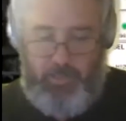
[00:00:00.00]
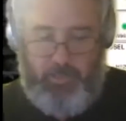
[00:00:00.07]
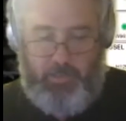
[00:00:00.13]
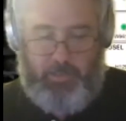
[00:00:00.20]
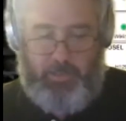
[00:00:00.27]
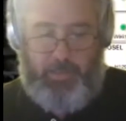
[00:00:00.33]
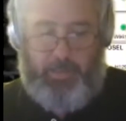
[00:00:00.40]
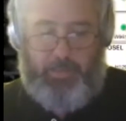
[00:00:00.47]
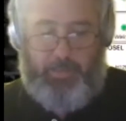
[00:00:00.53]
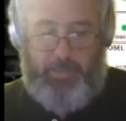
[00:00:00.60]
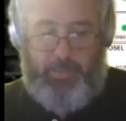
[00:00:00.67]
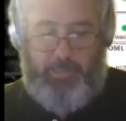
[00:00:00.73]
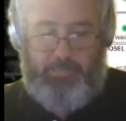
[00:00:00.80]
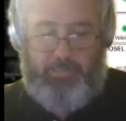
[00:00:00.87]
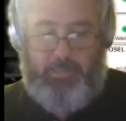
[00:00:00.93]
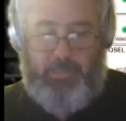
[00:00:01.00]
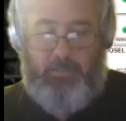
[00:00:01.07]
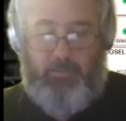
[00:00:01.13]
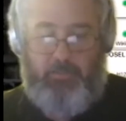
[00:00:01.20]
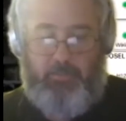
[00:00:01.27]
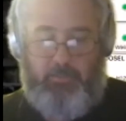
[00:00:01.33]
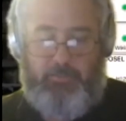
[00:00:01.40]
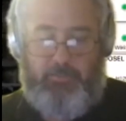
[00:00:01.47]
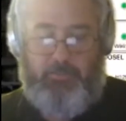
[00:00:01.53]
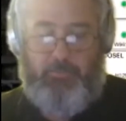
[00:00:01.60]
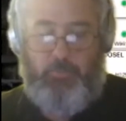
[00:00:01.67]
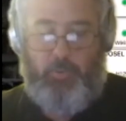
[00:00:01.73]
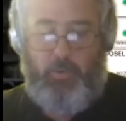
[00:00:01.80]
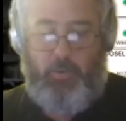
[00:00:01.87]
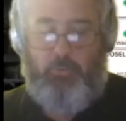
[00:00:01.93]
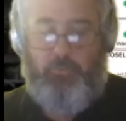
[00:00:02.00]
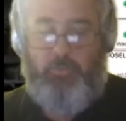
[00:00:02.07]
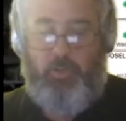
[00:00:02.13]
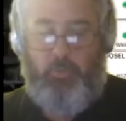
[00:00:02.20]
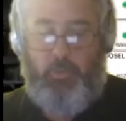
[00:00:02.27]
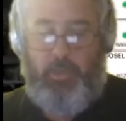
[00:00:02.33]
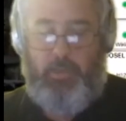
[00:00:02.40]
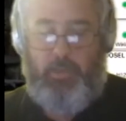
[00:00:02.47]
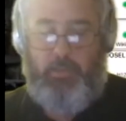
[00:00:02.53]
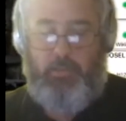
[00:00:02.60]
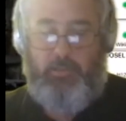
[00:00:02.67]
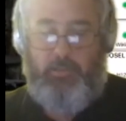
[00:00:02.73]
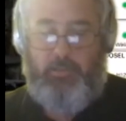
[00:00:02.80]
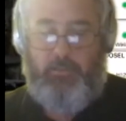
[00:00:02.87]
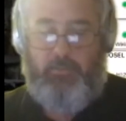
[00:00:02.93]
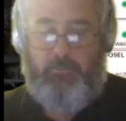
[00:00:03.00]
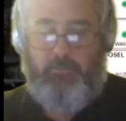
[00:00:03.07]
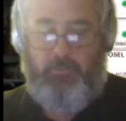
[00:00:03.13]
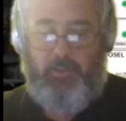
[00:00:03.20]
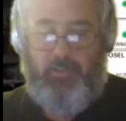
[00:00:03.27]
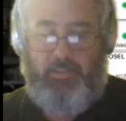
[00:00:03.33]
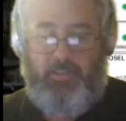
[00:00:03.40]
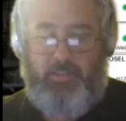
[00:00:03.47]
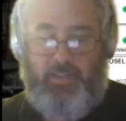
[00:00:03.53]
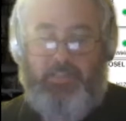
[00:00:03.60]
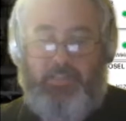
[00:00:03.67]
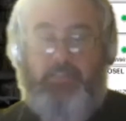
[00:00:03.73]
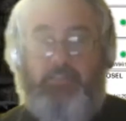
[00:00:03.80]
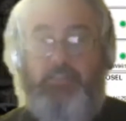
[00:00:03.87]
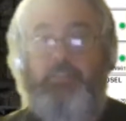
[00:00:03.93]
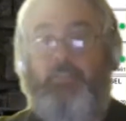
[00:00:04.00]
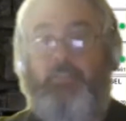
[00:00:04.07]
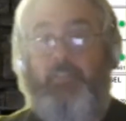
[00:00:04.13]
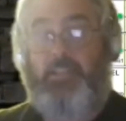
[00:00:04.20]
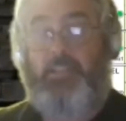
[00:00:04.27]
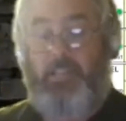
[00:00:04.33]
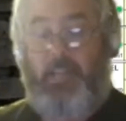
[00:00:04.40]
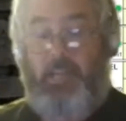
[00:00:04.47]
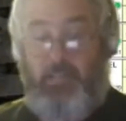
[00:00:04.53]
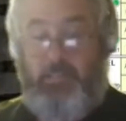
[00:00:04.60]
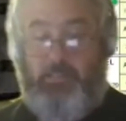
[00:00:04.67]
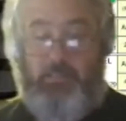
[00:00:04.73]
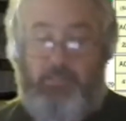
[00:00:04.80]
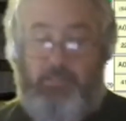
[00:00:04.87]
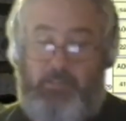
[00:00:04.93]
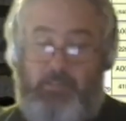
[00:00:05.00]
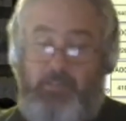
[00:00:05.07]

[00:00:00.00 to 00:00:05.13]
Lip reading: And lastly, this is also where you can find the legends for the charts.